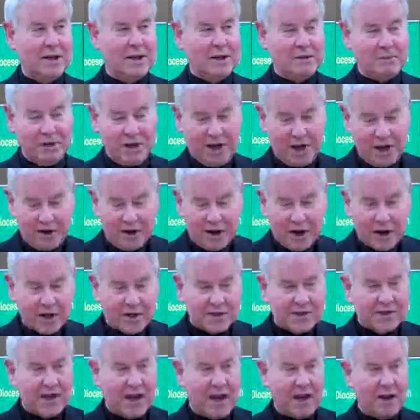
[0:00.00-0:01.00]
But here he
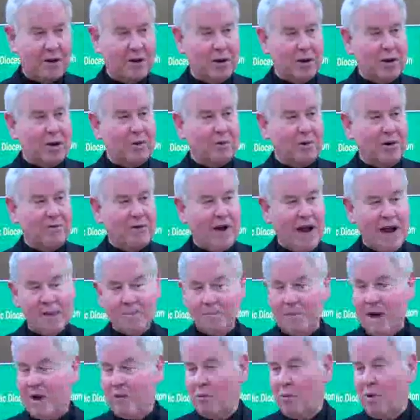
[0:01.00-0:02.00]
is saying, well, if I had
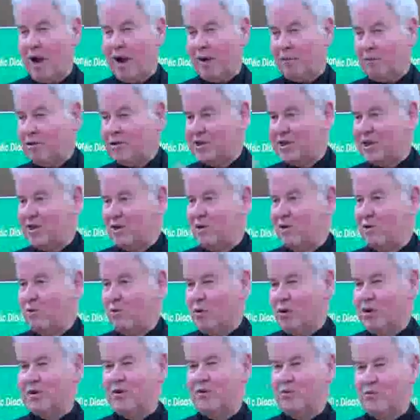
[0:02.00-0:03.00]
my way, because he knew it
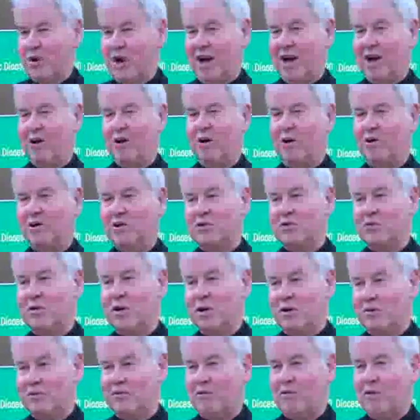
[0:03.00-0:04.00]
wasn't really God's
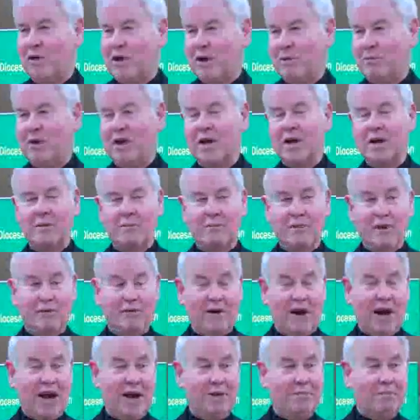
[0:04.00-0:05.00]
will for him, but if
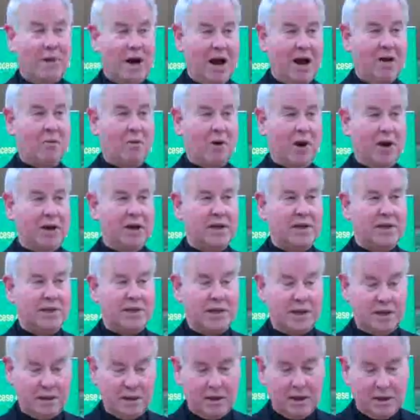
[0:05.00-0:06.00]
I had my way, he
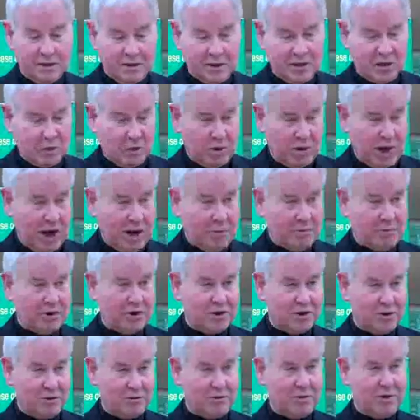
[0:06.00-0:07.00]
said, this is what I would
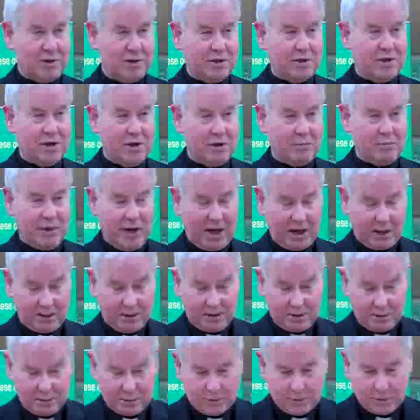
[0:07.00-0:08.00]
do, is turn back
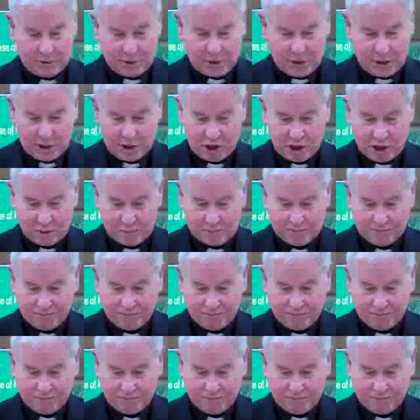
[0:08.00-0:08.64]
to teaching.